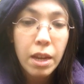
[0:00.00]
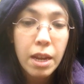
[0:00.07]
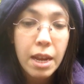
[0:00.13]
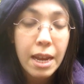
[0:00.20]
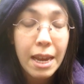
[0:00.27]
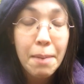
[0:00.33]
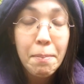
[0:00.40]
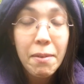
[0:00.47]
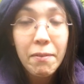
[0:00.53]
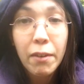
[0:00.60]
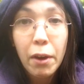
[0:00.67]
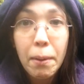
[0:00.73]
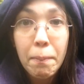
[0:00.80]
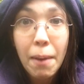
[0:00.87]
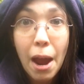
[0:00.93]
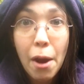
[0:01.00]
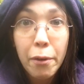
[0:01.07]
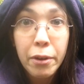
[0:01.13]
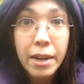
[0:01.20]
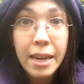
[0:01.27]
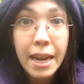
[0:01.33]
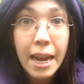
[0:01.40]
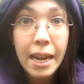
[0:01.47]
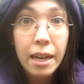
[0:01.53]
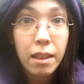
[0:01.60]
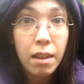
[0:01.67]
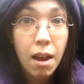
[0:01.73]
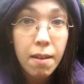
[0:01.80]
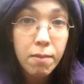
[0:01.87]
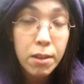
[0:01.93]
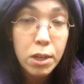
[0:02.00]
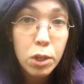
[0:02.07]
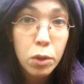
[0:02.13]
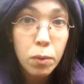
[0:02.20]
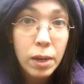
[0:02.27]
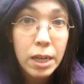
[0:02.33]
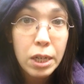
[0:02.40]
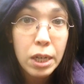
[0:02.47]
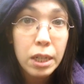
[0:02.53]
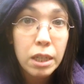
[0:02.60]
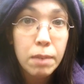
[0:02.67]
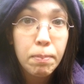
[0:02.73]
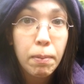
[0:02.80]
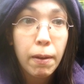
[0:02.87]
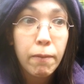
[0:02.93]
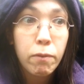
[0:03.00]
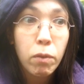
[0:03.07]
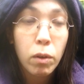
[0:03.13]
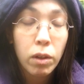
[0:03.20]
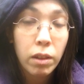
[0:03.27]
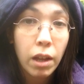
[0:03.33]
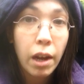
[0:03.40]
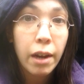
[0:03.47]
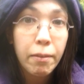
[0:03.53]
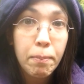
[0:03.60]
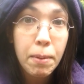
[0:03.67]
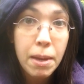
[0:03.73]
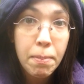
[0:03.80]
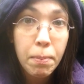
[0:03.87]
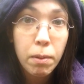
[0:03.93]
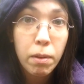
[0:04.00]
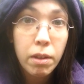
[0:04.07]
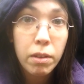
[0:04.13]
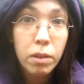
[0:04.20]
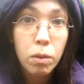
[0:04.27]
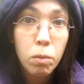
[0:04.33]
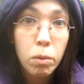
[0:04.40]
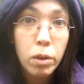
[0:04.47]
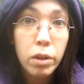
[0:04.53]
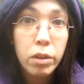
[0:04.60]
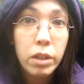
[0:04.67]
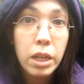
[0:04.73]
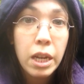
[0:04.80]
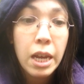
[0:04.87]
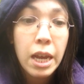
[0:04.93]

it can be very empowering in a lot of situations, but for a lot of people in the world,